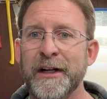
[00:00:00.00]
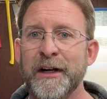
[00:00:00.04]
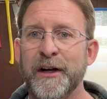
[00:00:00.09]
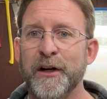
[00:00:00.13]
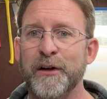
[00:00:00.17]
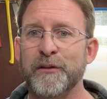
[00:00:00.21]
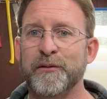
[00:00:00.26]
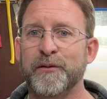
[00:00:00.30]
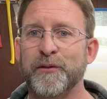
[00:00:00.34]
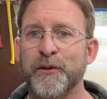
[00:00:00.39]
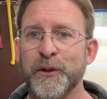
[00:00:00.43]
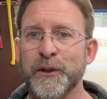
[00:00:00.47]

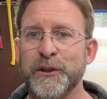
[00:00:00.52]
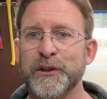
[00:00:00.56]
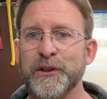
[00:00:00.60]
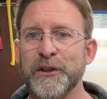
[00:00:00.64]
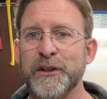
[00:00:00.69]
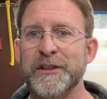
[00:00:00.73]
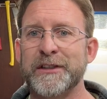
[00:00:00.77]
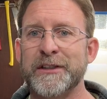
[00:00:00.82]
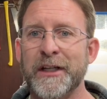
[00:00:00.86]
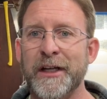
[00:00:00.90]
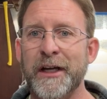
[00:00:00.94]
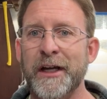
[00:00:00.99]

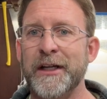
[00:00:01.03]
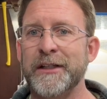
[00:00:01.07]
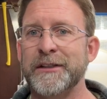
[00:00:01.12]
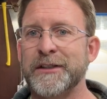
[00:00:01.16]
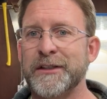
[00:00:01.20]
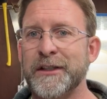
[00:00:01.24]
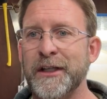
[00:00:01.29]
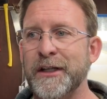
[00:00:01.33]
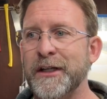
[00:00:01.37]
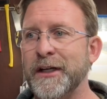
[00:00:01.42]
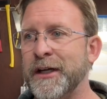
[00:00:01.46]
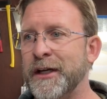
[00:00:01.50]
unfortunately today,
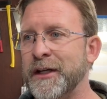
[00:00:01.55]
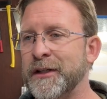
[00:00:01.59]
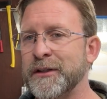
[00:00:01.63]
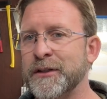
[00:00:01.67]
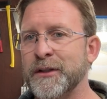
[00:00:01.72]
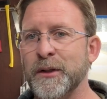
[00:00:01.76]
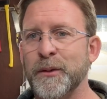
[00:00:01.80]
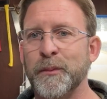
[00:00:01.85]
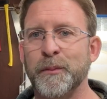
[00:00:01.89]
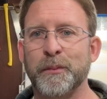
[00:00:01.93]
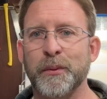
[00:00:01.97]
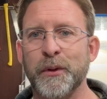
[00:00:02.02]
instead of getting
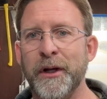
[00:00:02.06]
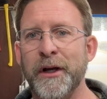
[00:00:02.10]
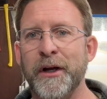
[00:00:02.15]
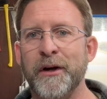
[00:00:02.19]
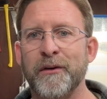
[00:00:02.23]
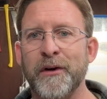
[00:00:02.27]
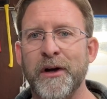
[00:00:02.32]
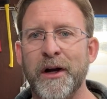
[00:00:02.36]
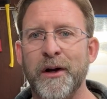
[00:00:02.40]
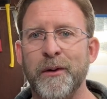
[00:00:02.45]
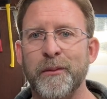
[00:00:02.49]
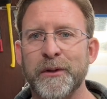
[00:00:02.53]
to play
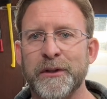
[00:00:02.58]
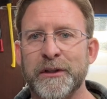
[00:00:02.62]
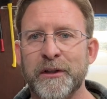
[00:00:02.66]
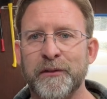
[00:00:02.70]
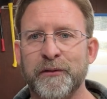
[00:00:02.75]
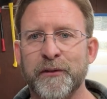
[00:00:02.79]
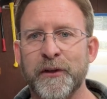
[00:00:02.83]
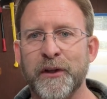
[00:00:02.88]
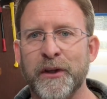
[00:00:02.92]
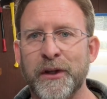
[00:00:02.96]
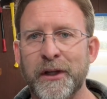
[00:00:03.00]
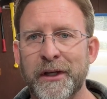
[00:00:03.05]
around with
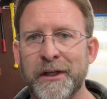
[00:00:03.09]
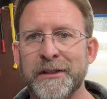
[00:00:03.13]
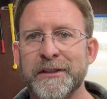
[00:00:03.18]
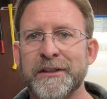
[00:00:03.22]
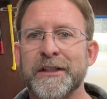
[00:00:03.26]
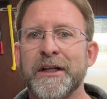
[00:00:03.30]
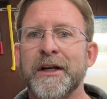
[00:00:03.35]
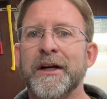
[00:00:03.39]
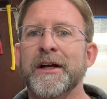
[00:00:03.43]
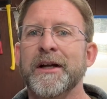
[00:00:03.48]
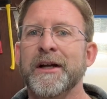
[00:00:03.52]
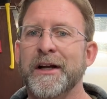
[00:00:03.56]
different
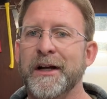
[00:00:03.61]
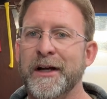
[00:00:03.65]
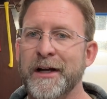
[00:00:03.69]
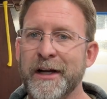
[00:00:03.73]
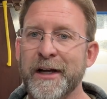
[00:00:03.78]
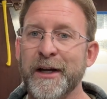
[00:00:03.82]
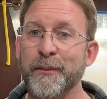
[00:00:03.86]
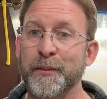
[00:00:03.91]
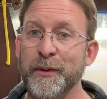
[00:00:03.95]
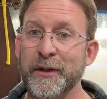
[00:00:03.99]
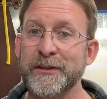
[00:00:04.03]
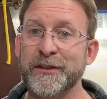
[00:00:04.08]
things, I
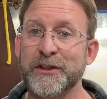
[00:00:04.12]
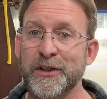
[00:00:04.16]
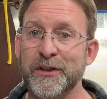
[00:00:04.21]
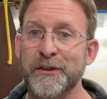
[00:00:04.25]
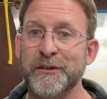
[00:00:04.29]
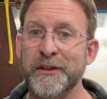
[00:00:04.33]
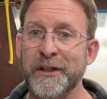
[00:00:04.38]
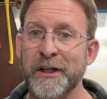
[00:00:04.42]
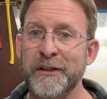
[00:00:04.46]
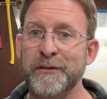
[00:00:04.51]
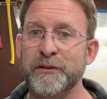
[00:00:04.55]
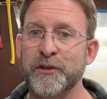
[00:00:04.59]
got a bunch of
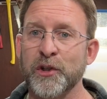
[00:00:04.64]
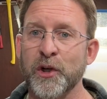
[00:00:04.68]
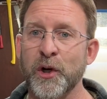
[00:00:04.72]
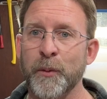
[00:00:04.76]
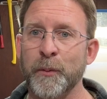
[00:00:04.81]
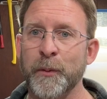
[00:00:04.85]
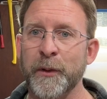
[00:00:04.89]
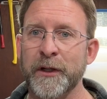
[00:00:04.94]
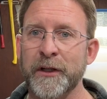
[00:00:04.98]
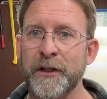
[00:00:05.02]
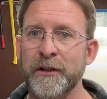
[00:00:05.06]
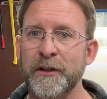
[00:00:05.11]
knife
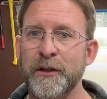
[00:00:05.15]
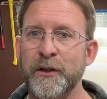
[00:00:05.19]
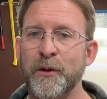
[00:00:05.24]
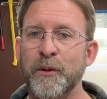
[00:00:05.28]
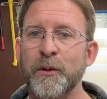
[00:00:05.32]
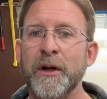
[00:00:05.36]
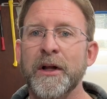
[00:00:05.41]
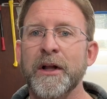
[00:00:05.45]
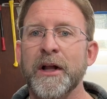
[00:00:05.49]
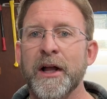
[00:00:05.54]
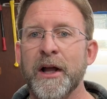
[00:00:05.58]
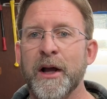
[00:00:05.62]
sharpening to do.
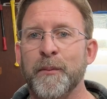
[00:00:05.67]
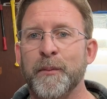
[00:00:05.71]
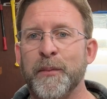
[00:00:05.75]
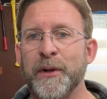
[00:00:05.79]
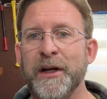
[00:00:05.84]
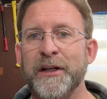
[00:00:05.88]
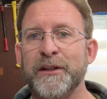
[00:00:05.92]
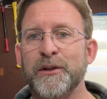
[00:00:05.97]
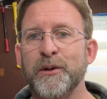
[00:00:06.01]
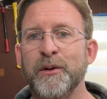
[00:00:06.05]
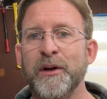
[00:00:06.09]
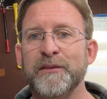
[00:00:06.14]

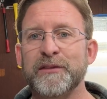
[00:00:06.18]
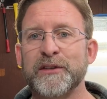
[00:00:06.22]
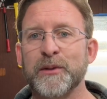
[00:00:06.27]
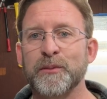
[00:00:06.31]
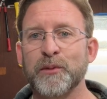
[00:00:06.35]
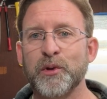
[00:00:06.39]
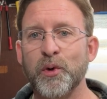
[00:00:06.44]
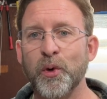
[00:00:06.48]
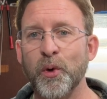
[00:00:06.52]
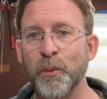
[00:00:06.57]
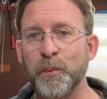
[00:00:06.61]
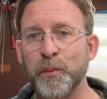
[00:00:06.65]
But I do have
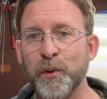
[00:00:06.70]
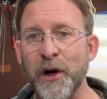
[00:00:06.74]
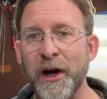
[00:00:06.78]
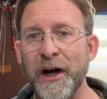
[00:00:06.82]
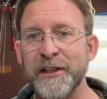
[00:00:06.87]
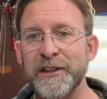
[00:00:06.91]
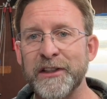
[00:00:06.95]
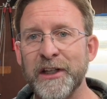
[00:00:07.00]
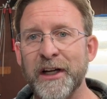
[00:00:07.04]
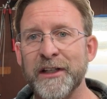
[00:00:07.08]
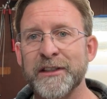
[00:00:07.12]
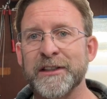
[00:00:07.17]
some cool
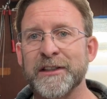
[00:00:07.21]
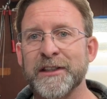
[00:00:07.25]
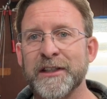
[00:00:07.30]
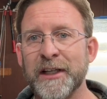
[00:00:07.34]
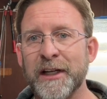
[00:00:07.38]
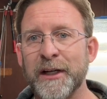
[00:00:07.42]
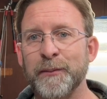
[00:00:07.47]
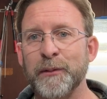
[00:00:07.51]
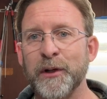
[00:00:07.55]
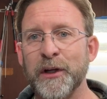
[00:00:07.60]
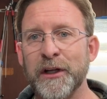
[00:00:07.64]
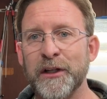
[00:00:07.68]
projects
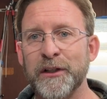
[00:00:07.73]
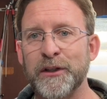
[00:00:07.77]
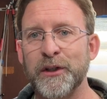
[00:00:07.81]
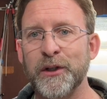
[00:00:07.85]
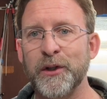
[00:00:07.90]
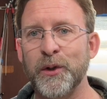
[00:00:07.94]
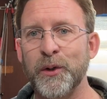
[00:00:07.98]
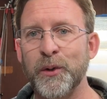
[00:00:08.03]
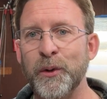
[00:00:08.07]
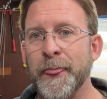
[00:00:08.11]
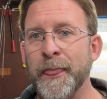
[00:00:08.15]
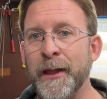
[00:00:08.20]
that I'm going to
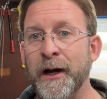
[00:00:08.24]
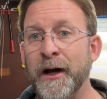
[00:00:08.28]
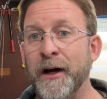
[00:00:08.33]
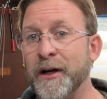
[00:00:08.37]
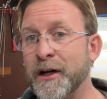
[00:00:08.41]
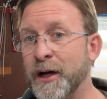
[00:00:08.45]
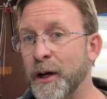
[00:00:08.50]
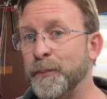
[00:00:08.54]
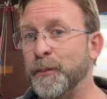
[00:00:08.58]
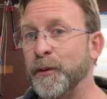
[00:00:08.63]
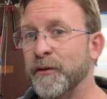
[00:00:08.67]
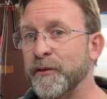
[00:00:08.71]
do. A
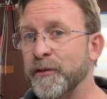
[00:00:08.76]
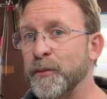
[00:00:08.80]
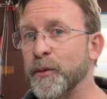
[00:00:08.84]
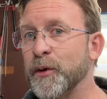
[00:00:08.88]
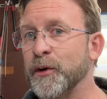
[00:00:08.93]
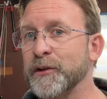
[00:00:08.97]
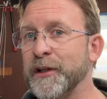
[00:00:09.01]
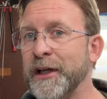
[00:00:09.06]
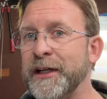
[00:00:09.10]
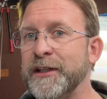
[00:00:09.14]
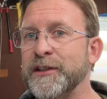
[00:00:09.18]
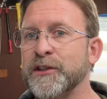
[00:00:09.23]
couple of them
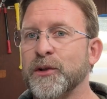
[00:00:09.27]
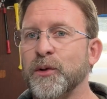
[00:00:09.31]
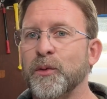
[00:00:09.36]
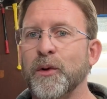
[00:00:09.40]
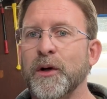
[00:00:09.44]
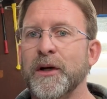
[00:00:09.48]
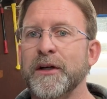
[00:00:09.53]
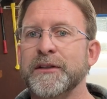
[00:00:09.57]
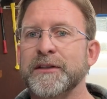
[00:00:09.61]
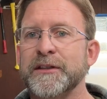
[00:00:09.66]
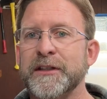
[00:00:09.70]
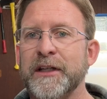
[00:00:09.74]
are laser
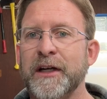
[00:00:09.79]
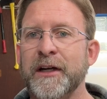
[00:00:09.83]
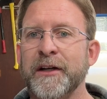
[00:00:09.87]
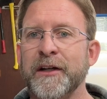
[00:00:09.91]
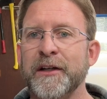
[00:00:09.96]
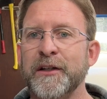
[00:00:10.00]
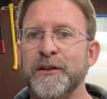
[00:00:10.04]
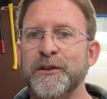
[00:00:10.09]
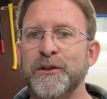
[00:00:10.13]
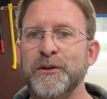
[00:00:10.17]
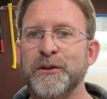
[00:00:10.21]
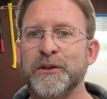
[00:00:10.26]
ones. I'm
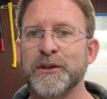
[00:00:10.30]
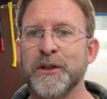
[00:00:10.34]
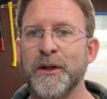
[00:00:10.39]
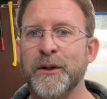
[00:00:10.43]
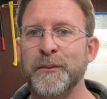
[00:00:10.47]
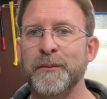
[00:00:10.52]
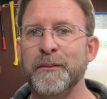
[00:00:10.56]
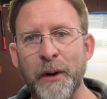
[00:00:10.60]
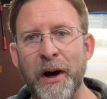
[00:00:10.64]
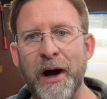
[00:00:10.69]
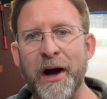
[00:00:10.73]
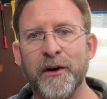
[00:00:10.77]
going to do
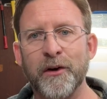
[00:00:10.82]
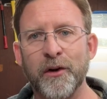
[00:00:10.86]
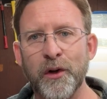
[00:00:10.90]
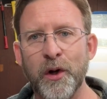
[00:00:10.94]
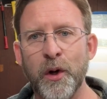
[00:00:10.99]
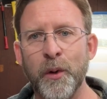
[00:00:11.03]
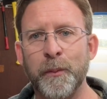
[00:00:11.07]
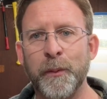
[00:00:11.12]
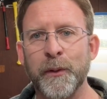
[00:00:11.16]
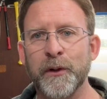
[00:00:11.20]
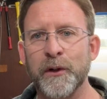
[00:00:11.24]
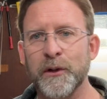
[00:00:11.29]
some bottle
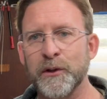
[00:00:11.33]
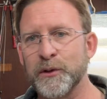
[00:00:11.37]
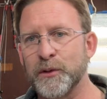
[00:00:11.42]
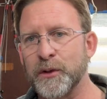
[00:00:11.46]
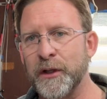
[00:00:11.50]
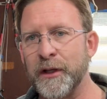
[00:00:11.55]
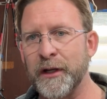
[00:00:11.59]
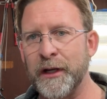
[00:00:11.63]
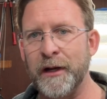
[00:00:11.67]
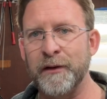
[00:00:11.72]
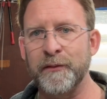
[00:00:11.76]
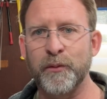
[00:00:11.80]
openers
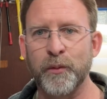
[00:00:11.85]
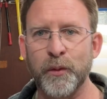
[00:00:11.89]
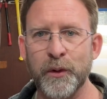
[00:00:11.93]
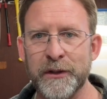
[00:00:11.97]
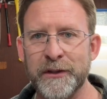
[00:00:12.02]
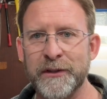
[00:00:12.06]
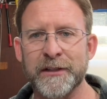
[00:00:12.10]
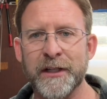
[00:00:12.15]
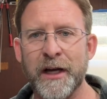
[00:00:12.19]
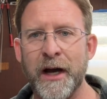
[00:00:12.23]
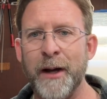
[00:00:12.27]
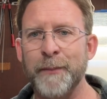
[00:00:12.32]
that have
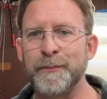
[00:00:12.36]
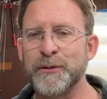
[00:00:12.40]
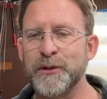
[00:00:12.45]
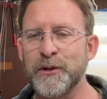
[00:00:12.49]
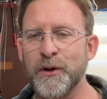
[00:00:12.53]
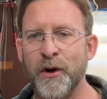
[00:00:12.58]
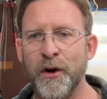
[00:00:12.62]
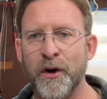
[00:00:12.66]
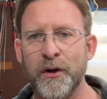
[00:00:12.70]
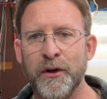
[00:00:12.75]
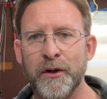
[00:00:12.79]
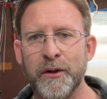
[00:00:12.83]
wood tops
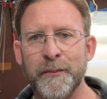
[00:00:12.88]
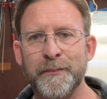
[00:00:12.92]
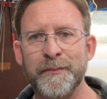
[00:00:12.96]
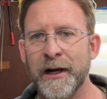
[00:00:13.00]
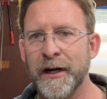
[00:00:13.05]
on them.